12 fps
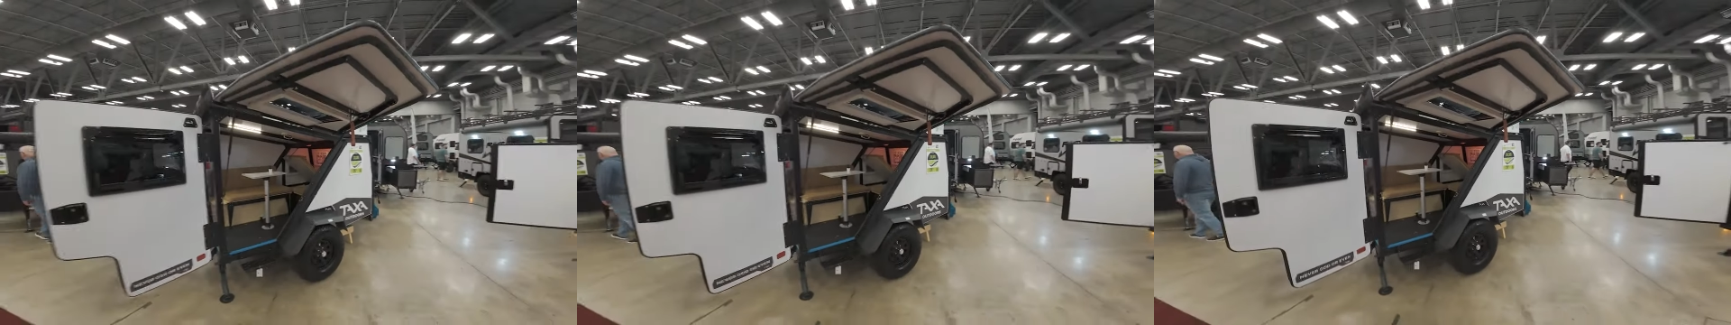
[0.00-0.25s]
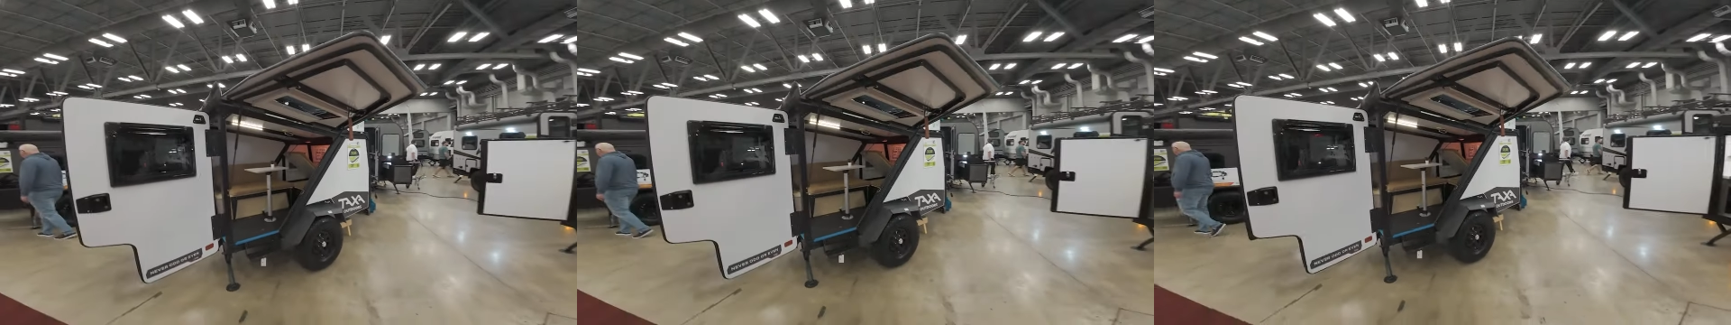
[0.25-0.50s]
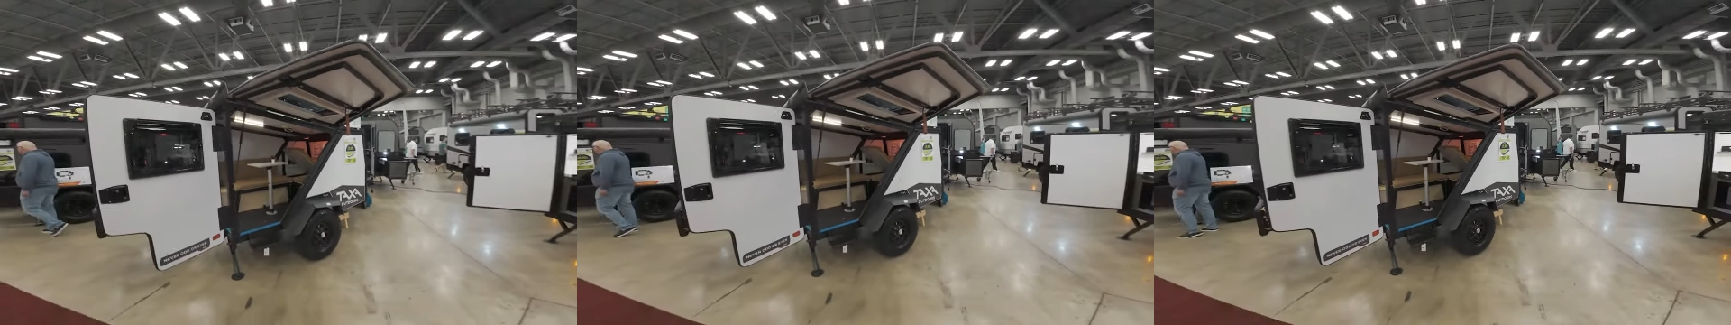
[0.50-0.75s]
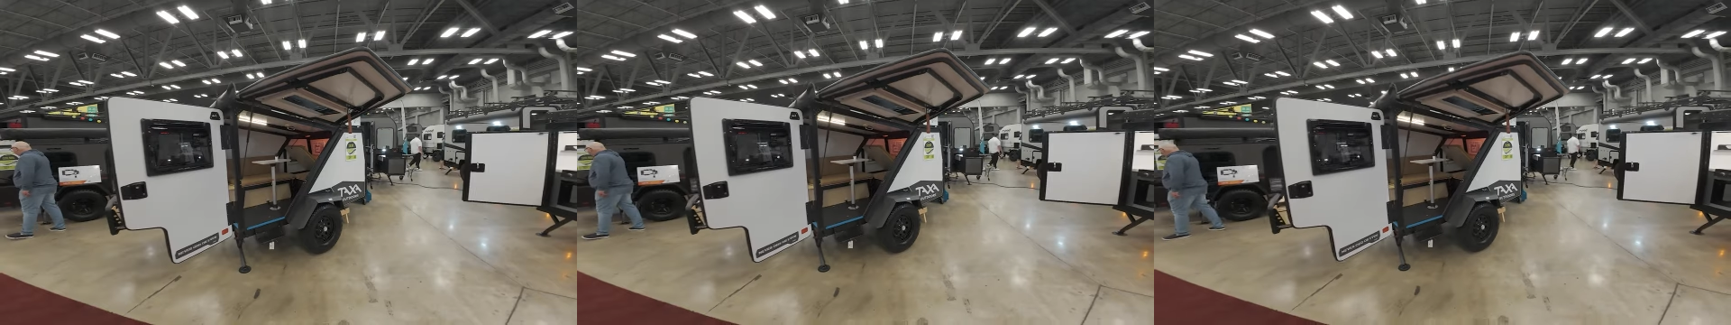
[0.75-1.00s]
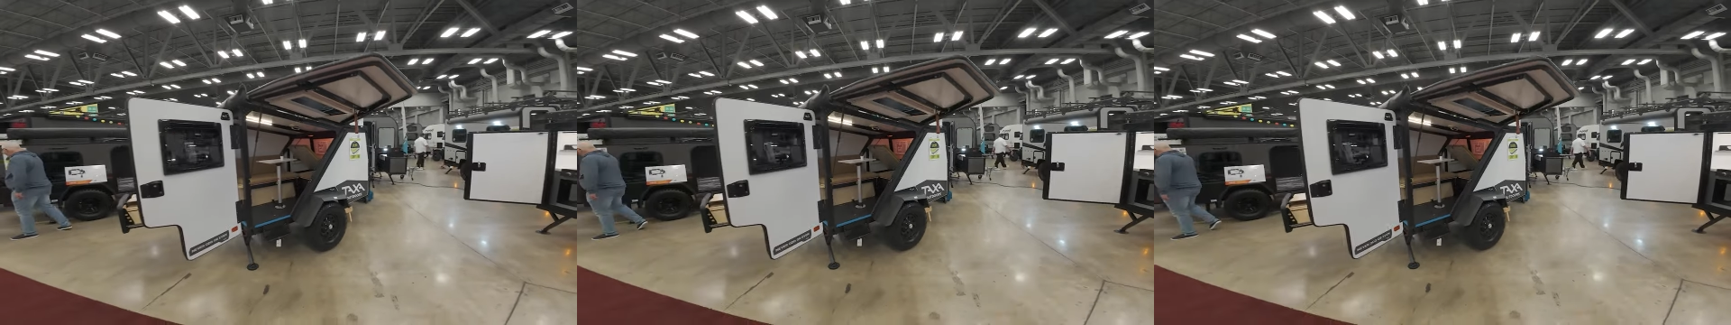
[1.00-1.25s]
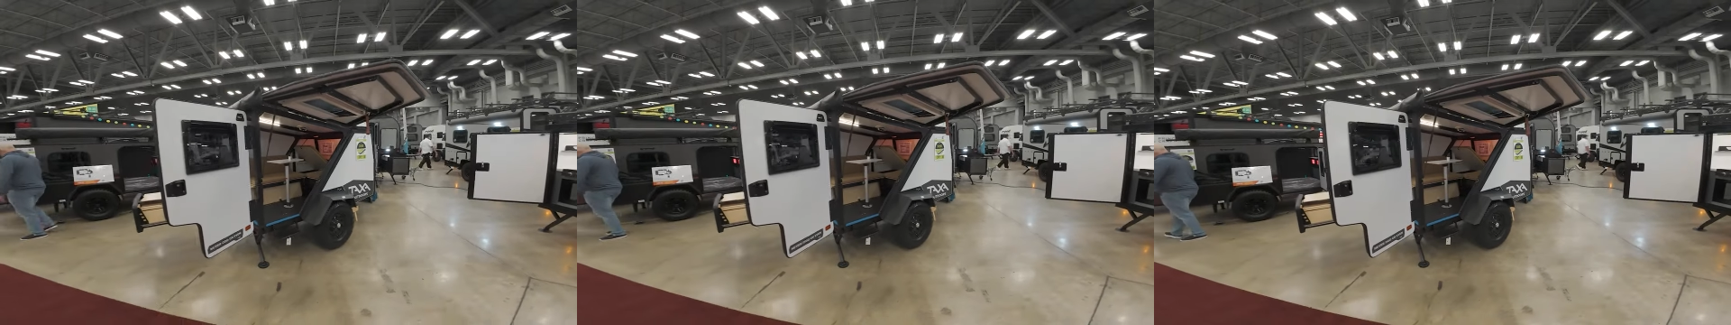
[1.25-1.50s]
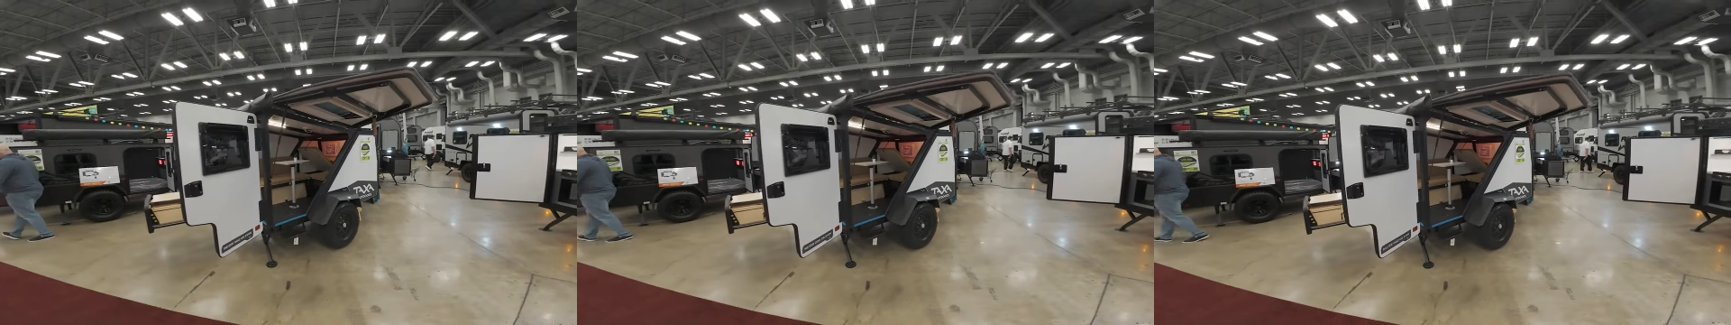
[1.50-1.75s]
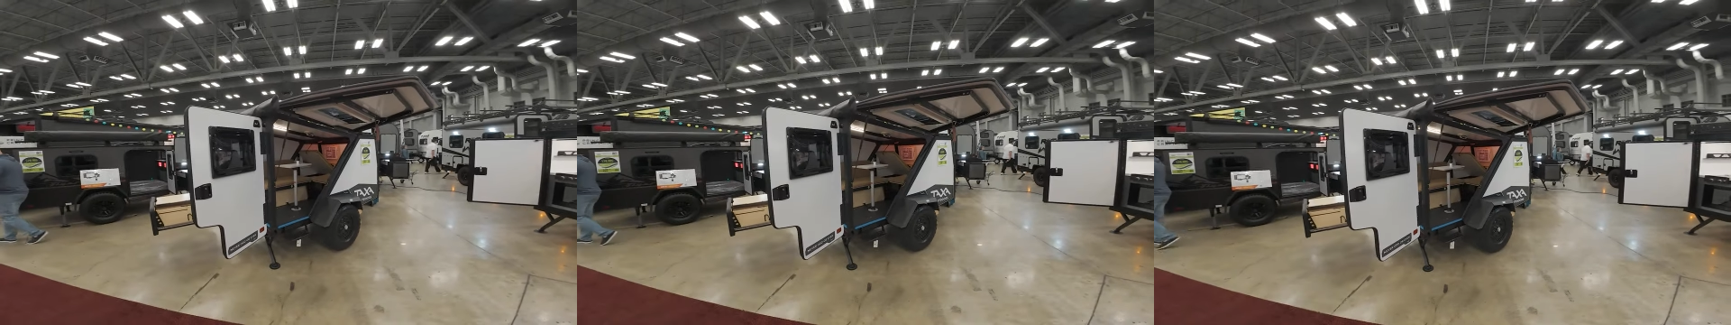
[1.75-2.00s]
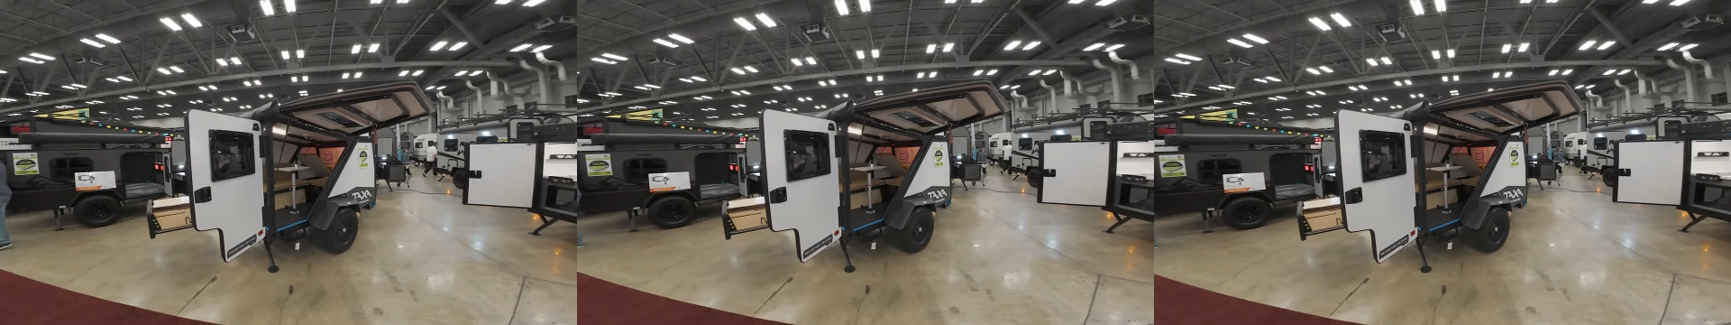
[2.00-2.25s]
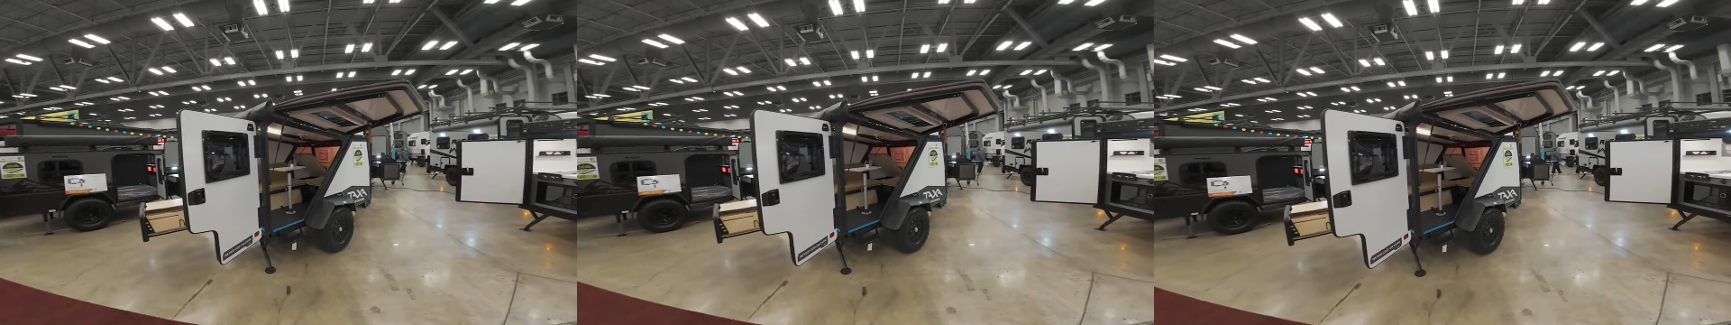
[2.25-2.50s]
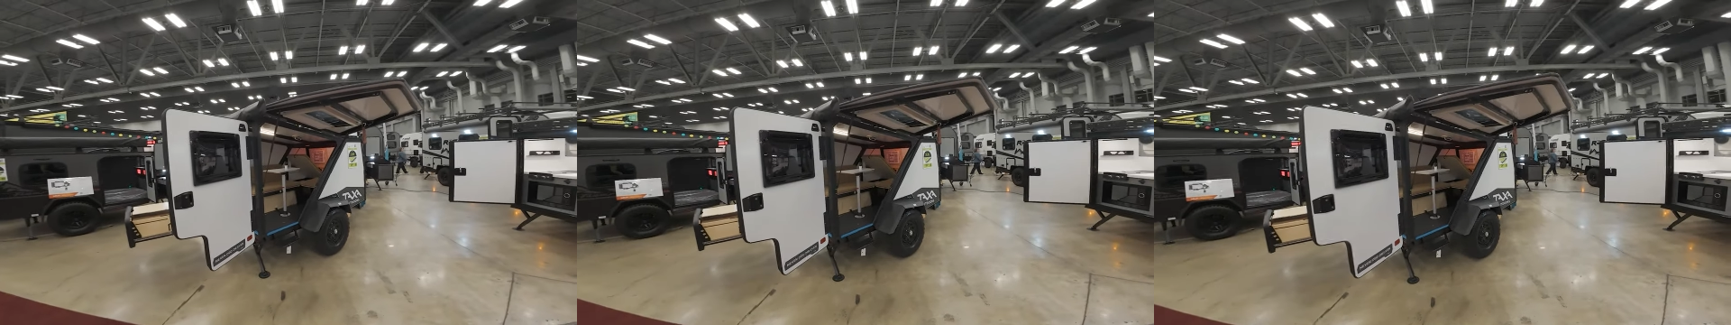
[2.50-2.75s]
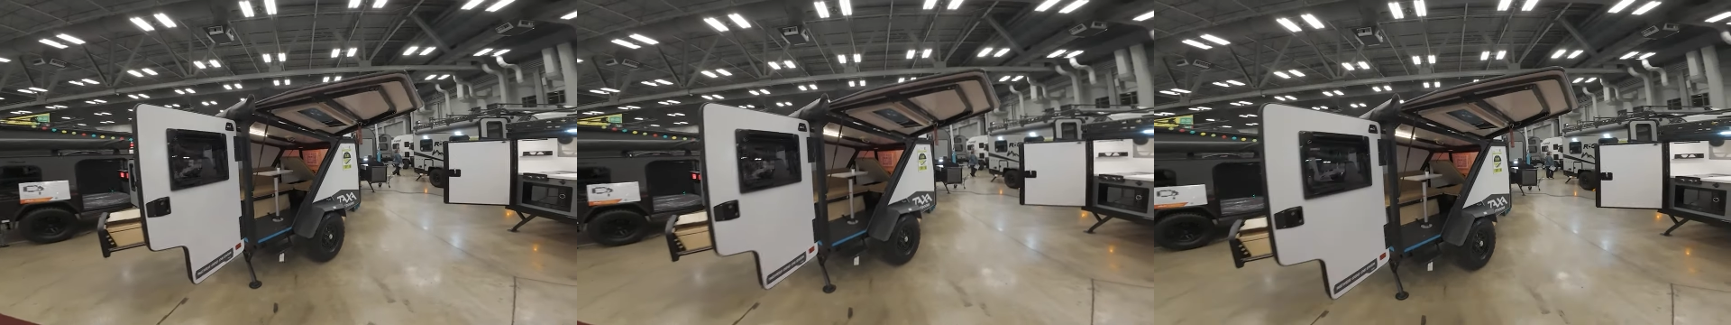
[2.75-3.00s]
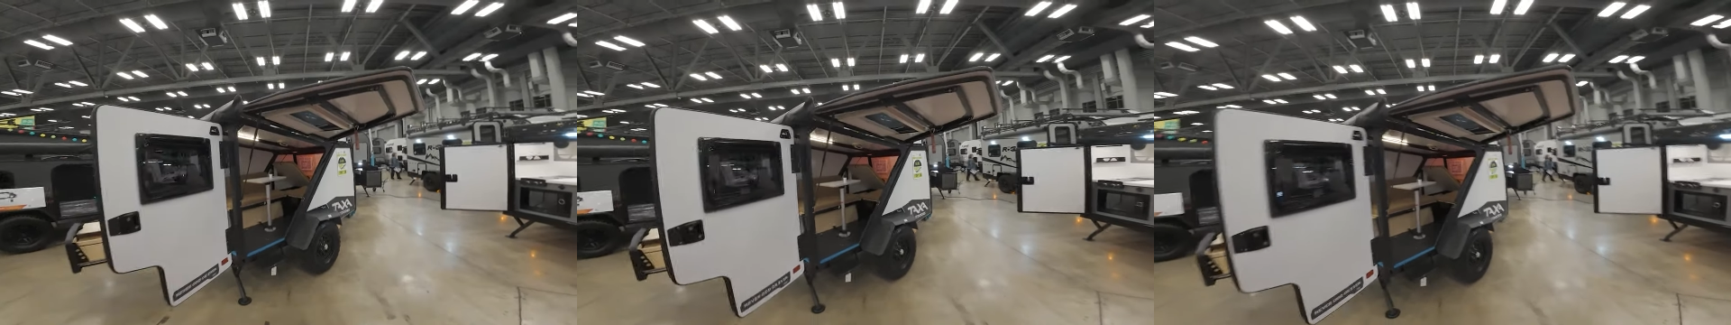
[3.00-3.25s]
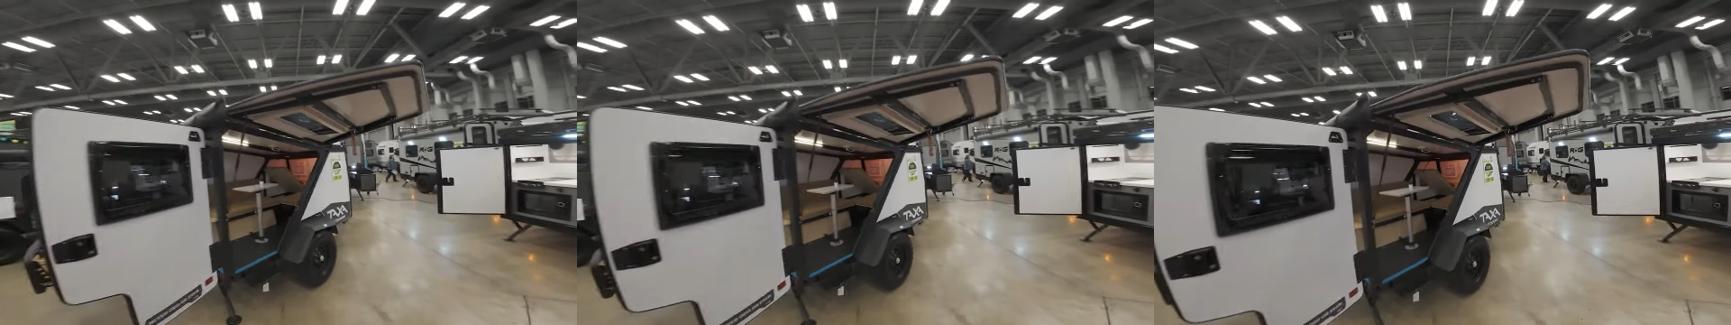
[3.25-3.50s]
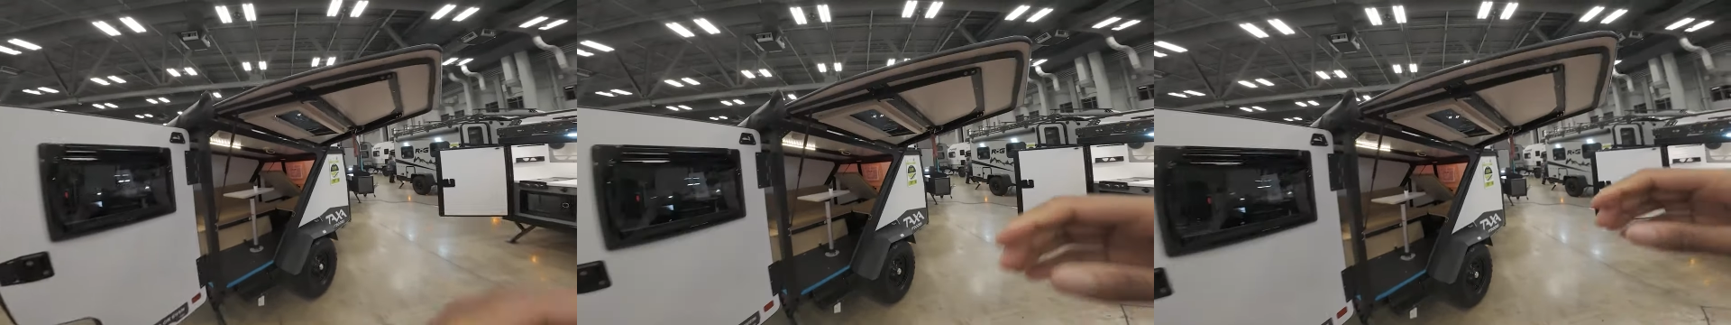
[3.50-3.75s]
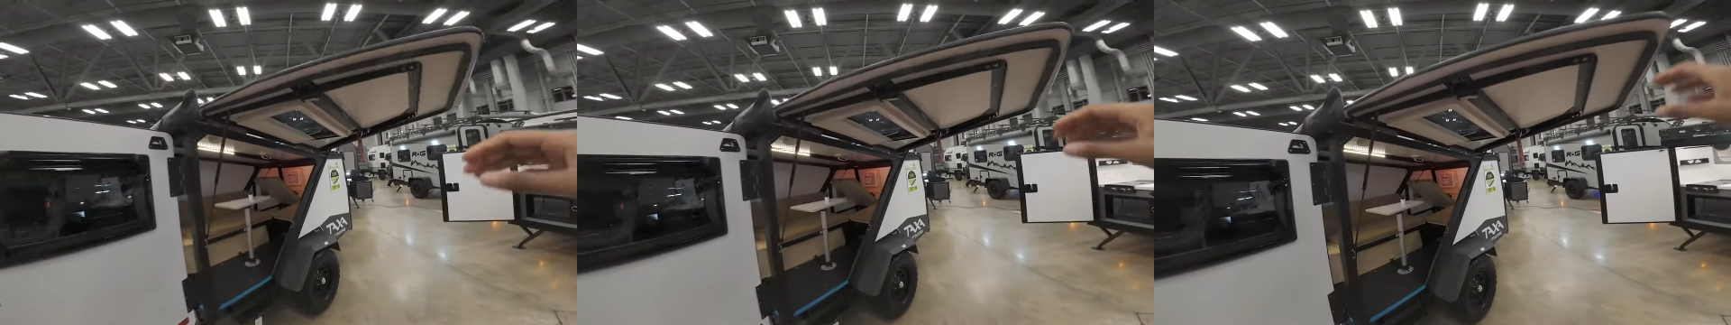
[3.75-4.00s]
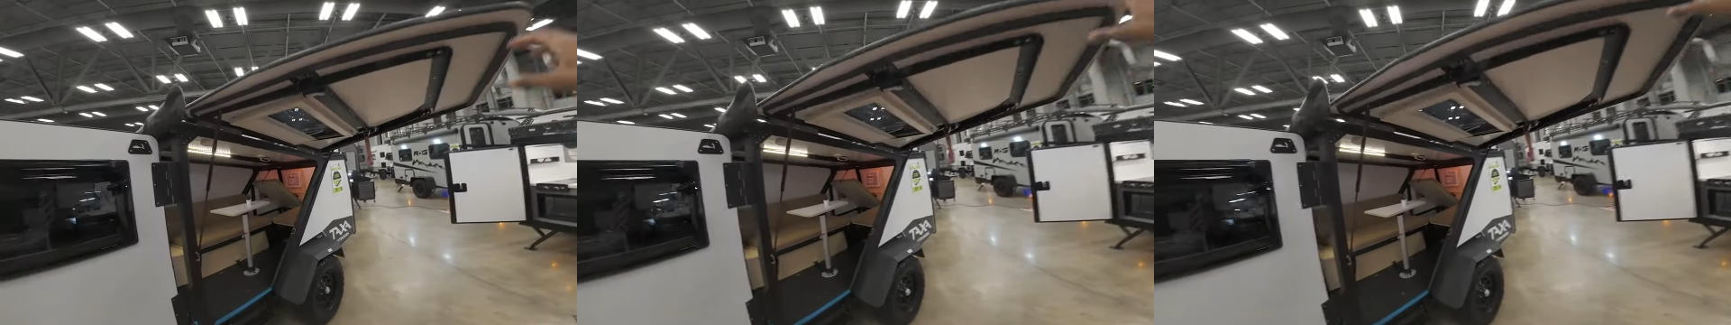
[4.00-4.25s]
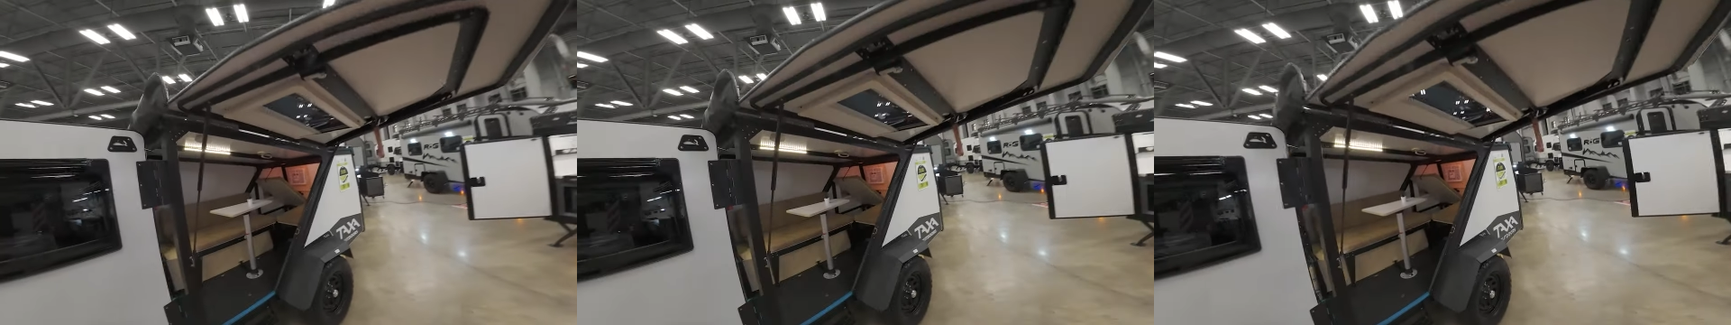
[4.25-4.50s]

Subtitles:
[unreadable: no face in view]